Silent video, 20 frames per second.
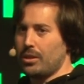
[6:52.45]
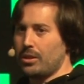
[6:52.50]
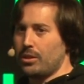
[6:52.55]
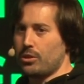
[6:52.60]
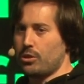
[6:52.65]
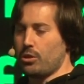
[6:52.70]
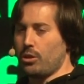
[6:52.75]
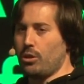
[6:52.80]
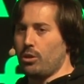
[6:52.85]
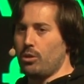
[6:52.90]

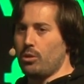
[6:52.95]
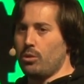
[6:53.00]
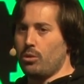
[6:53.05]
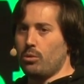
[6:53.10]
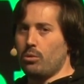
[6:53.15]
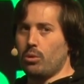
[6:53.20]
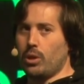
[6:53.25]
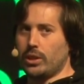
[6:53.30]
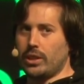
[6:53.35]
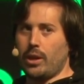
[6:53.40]
So
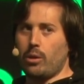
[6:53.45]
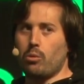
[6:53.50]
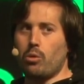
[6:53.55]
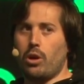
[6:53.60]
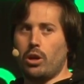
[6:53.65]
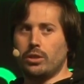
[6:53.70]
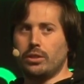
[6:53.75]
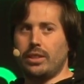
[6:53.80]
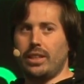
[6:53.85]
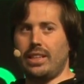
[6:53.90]
what I
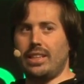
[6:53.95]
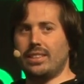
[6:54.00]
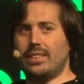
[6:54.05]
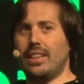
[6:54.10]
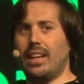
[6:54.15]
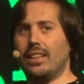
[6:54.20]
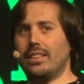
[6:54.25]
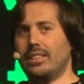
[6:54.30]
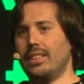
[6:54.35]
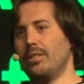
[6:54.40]
want is
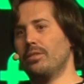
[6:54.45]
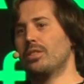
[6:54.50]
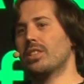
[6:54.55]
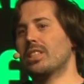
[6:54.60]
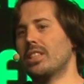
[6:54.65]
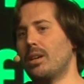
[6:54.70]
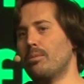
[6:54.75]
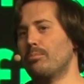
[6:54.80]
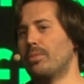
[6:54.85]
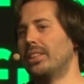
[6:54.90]
that if
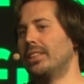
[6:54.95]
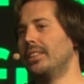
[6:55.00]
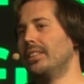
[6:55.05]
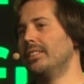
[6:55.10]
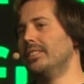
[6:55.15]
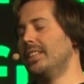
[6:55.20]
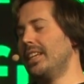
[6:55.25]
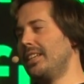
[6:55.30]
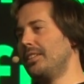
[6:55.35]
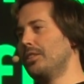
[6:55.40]
somebody
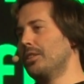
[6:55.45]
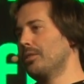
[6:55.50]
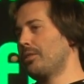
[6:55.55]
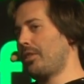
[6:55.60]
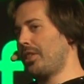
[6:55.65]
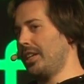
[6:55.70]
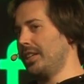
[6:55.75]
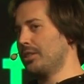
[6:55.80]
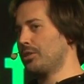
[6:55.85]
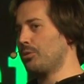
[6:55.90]
did
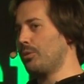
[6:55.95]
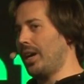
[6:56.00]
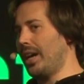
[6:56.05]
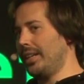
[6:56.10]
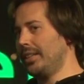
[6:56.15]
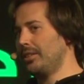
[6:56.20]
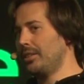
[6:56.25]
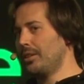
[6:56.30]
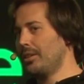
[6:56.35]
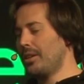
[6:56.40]
things
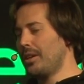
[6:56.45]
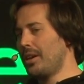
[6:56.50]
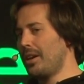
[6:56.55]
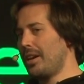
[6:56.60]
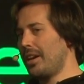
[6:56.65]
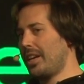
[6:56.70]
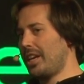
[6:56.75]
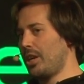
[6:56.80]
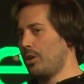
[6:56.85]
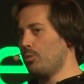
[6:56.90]
right,
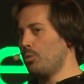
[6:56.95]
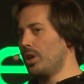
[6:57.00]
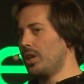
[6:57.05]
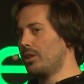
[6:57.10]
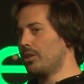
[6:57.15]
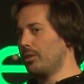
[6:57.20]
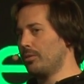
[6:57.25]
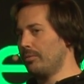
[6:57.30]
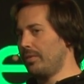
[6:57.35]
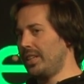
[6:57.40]
he will
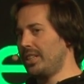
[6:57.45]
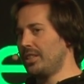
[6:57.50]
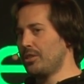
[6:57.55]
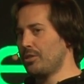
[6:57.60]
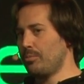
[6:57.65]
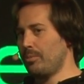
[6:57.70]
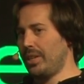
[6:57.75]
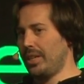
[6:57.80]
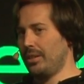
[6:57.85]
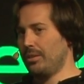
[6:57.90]

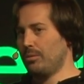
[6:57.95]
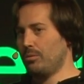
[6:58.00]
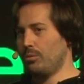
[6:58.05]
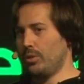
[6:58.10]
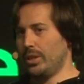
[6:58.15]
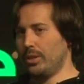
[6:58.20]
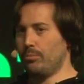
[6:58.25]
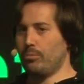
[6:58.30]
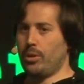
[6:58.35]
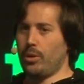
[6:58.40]
convince me
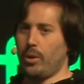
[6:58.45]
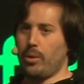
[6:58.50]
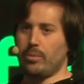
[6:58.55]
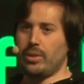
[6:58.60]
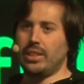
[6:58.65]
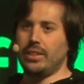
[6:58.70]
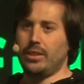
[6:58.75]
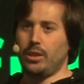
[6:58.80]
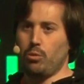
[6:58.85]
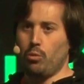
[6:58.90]
with
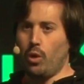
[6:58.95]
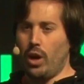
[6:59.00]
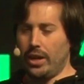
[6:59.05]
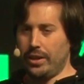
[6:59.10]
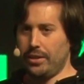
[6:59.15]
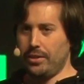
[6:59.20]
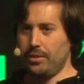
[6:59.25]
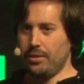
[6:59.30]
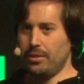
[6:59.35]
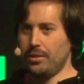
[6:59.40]
probability
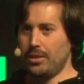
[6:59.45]
1